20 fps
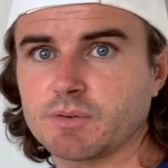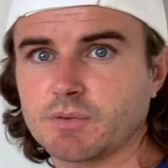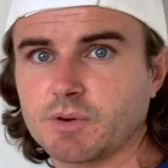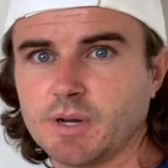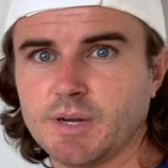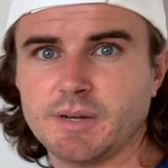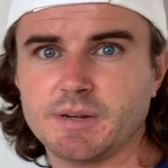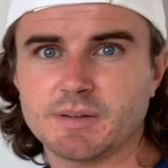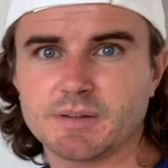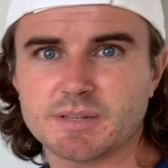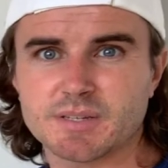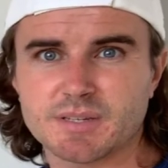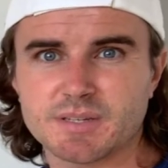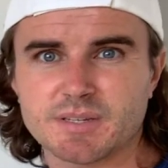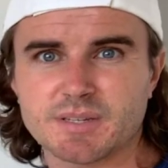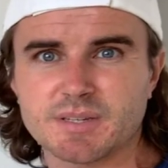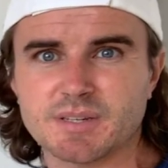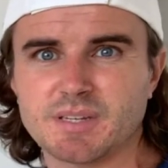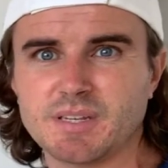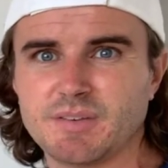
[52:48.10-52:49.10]
right? This
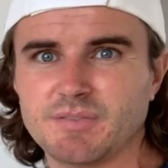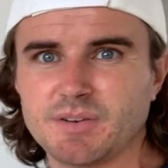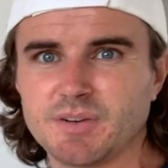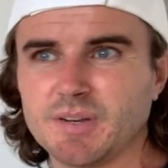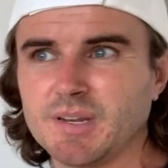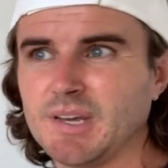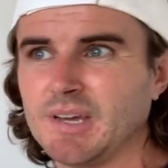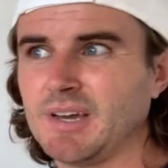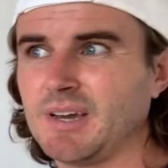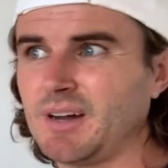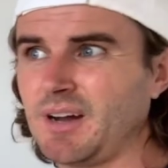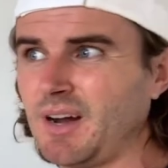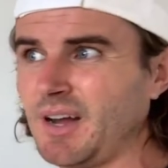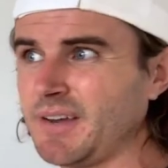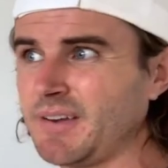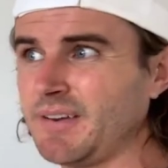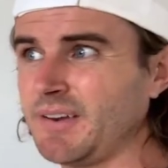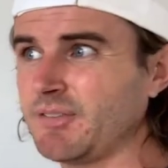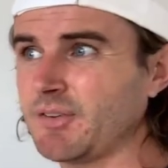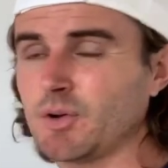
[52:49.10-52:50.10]
isn't even,
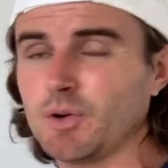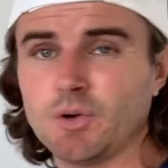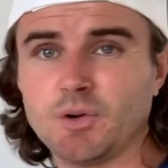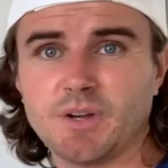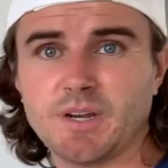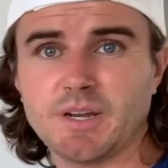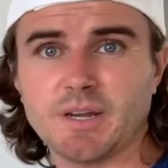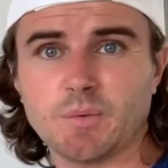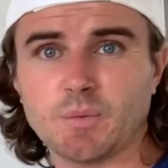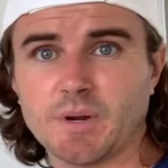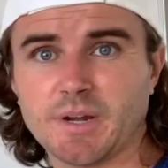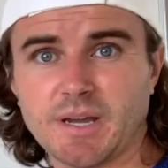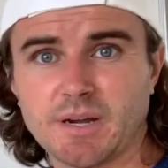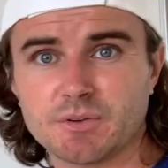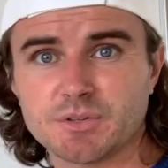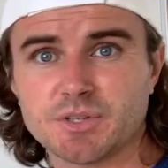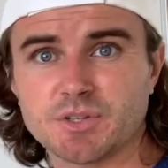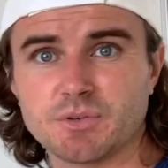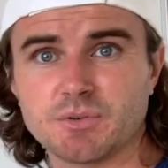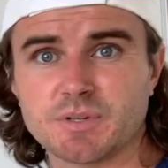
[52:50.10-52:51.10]
I'd never heard anyone
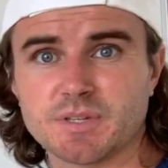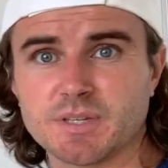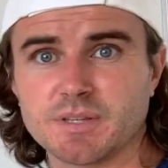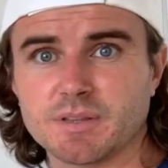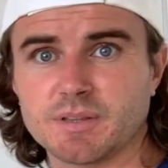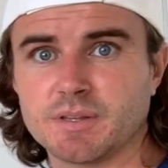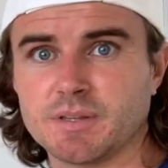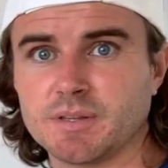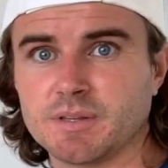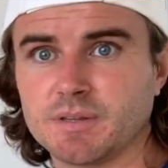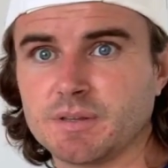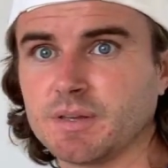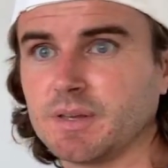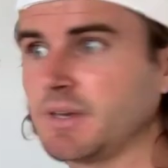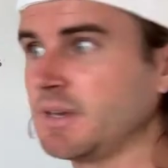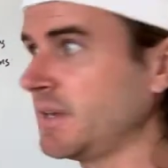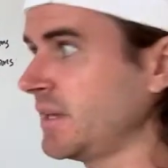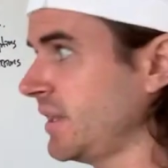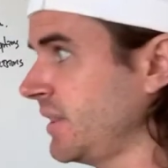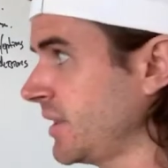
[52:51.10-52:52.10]
else use it in
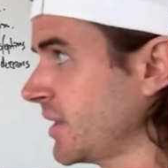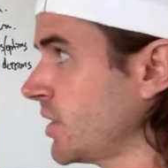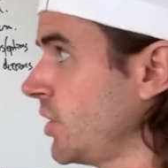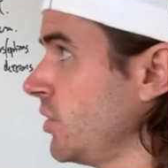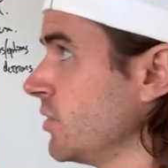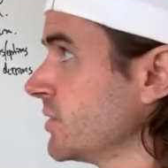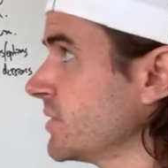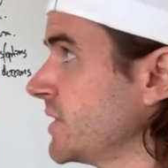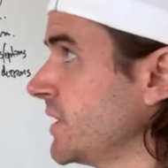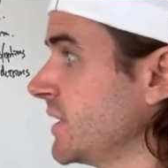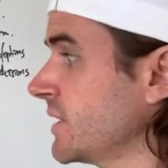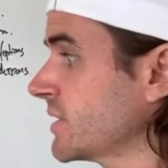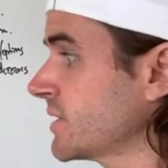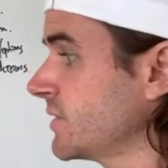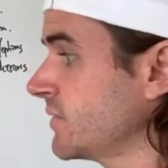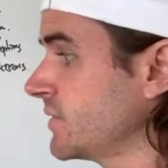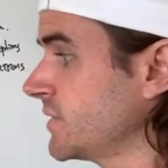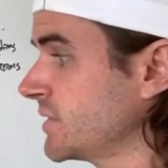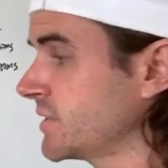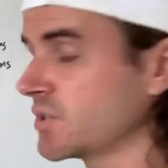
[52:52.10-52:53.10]
the context
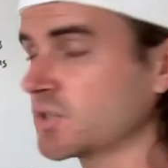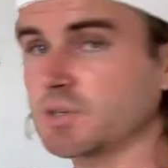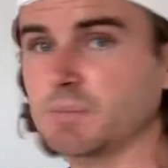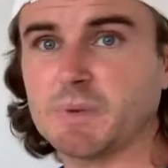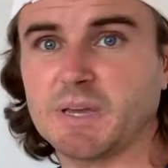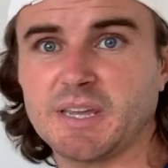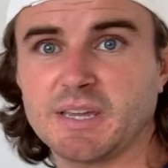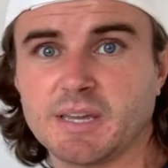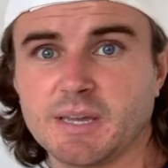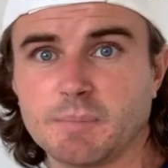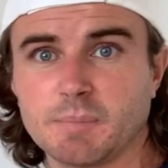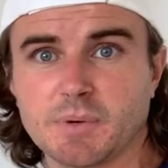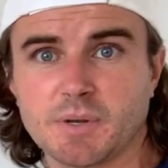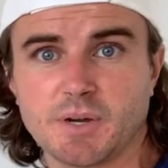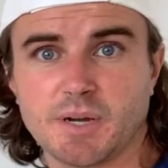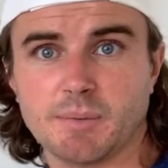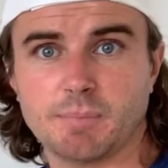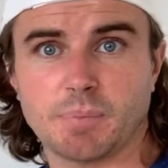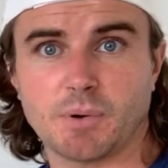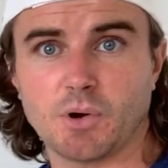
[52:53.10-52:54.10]
of decision making, but
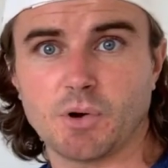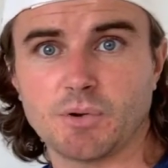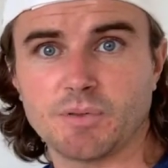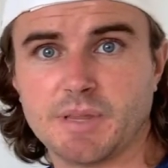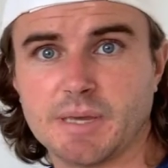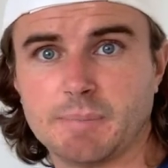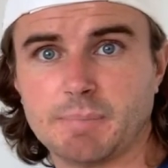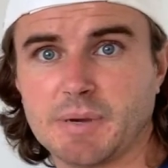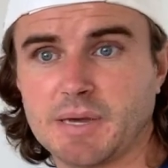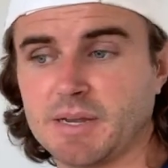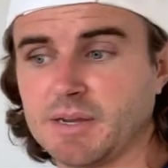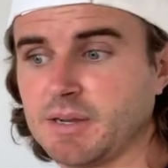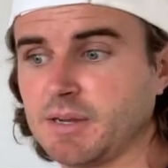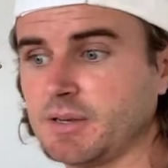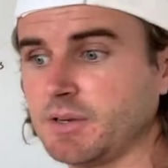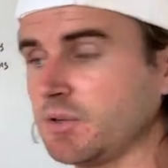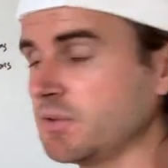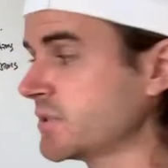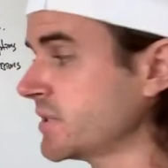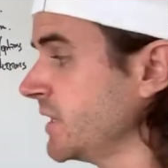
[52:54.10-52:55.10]
I borrowed that pattern
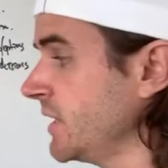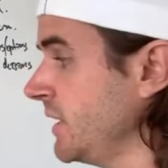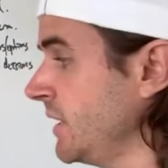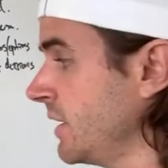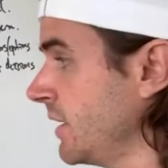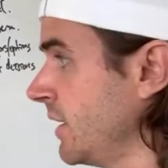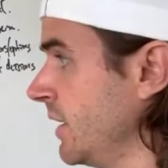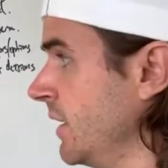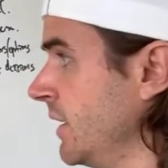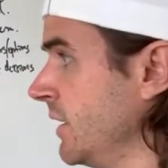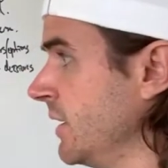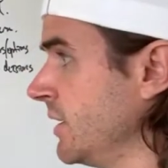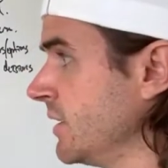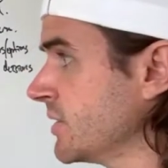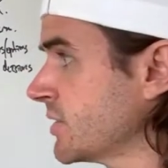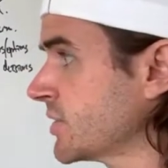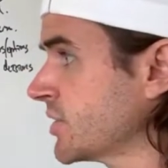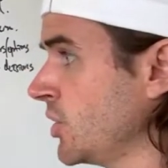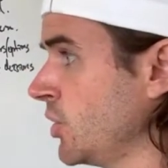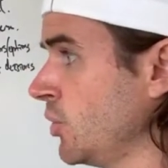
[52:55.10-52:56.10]
and used it here.
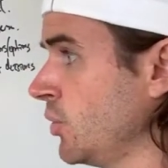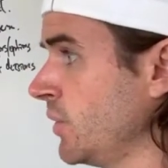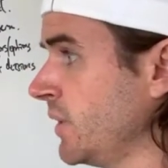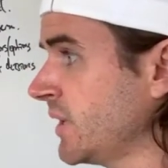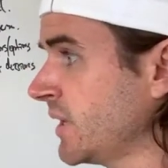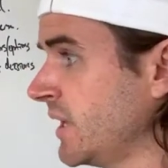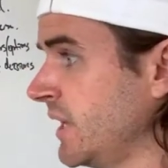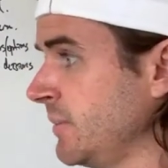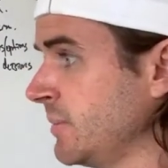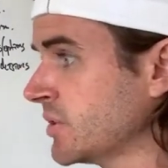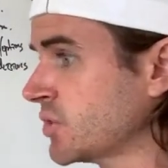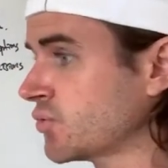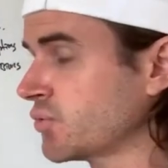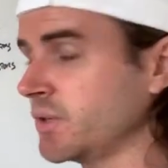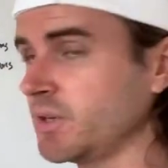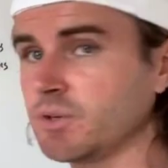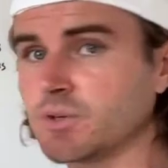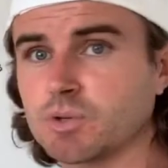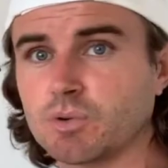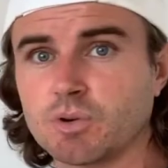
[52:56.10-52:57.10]
So in
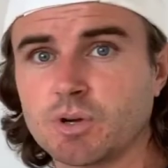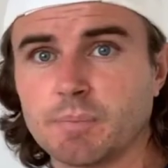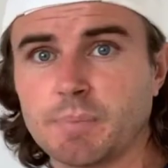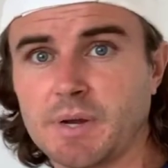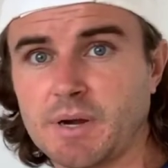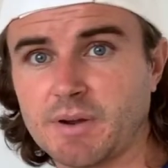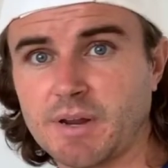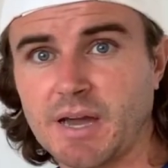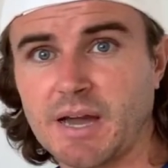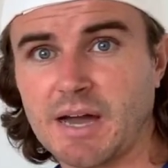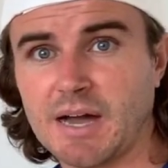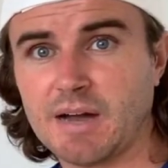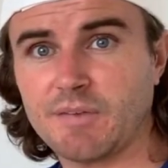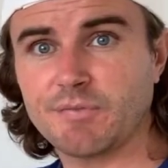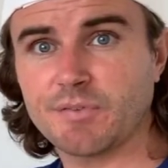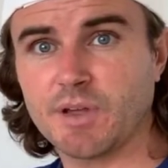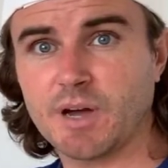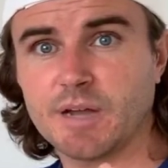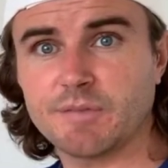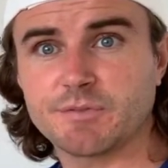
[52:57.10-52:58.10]
chemistry, you talk about a
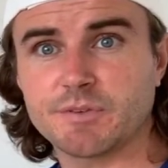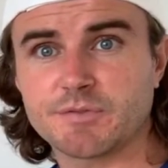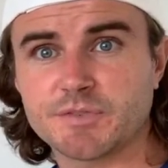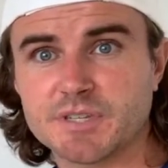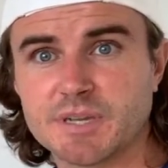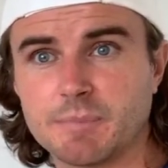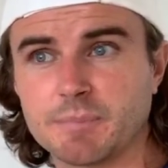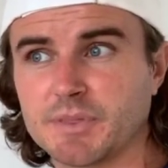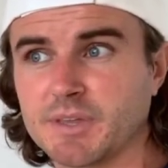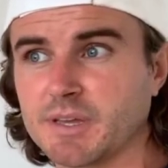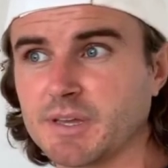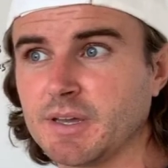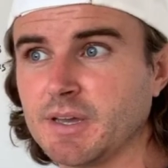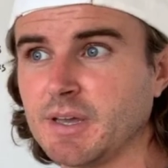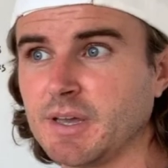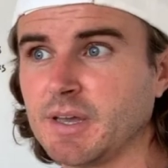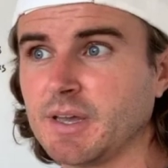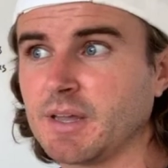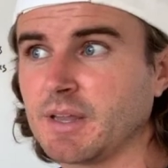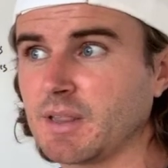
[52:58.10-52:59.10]
half-life of something
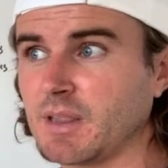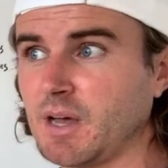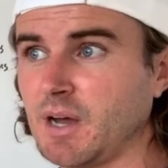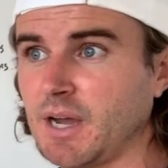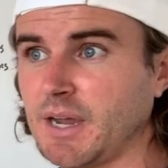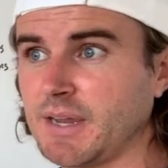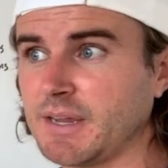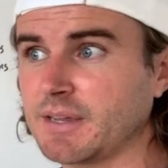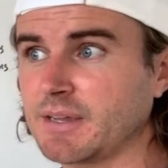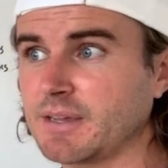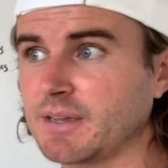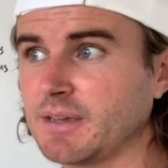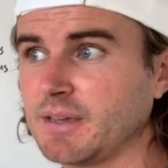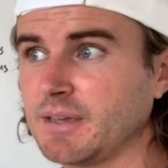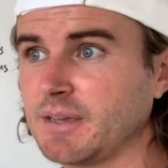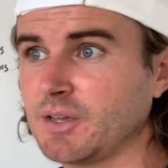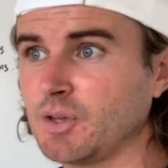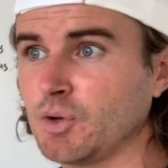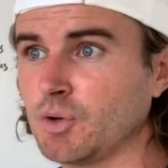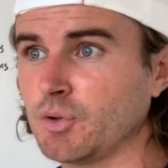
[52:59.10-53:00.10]
like,
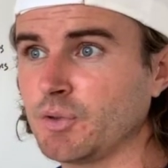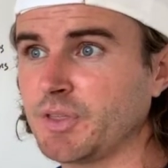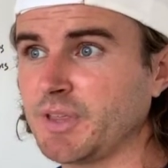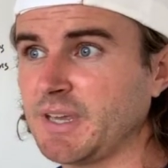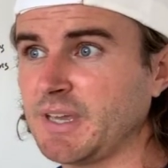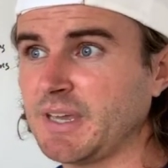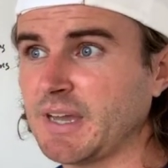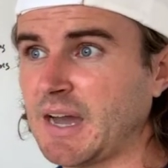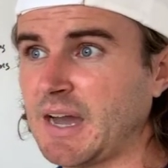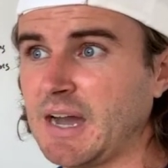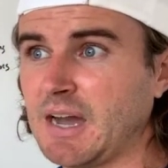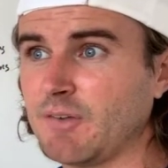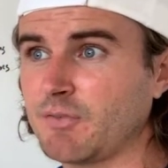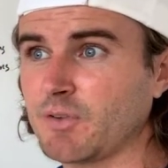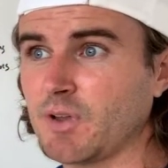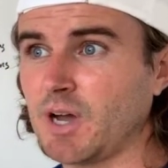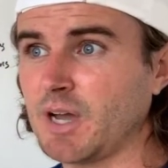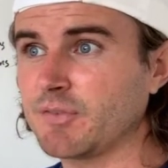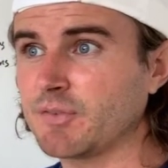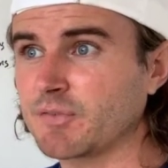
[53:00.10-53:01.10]
the
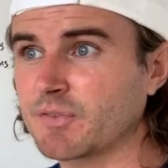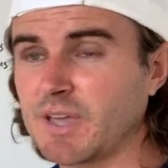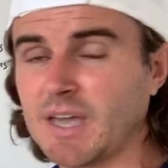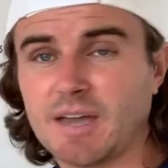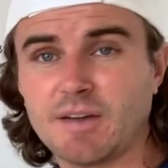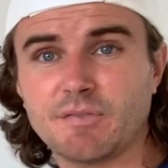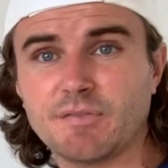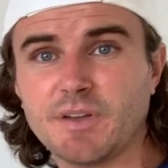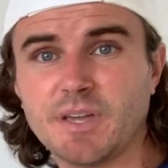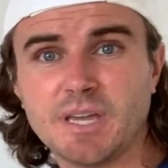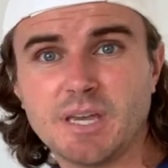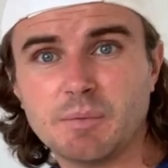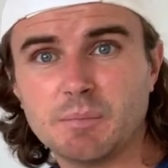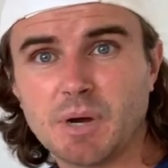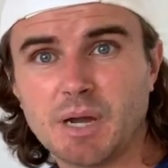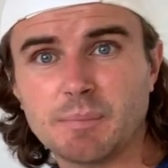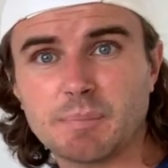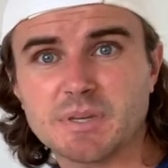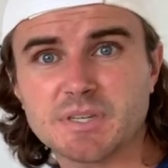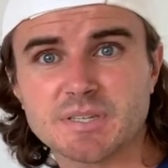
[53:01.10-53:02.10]
half-life of caffeine
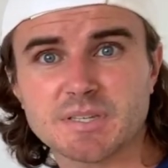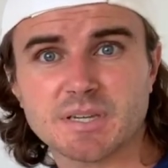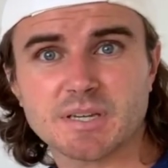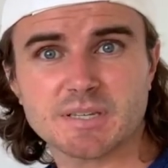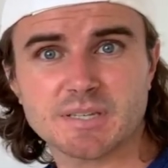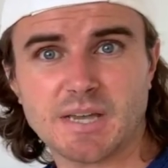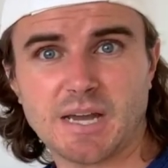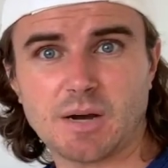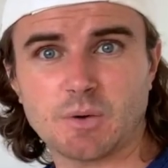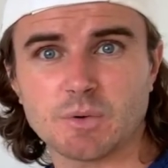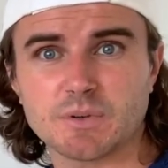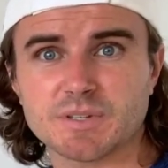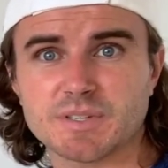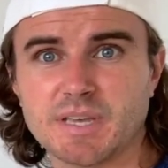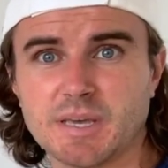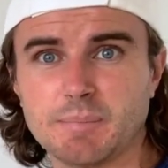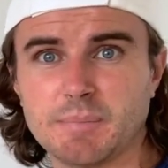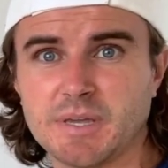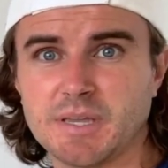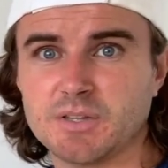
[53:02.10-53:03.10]
might be 6 hours.
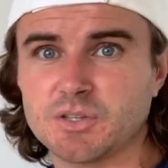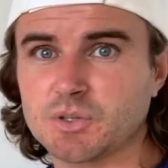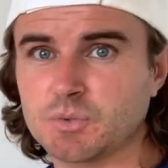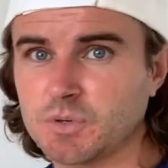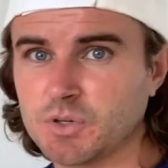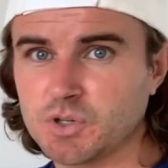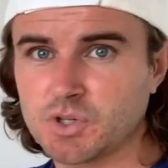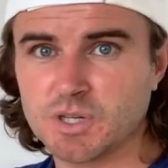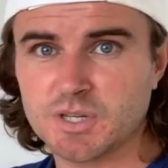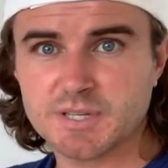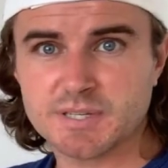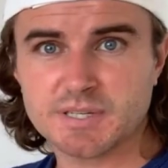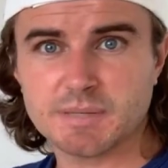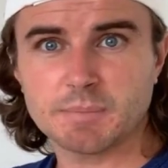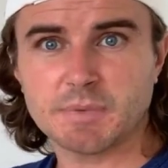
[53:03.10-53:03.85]
That means you ingest some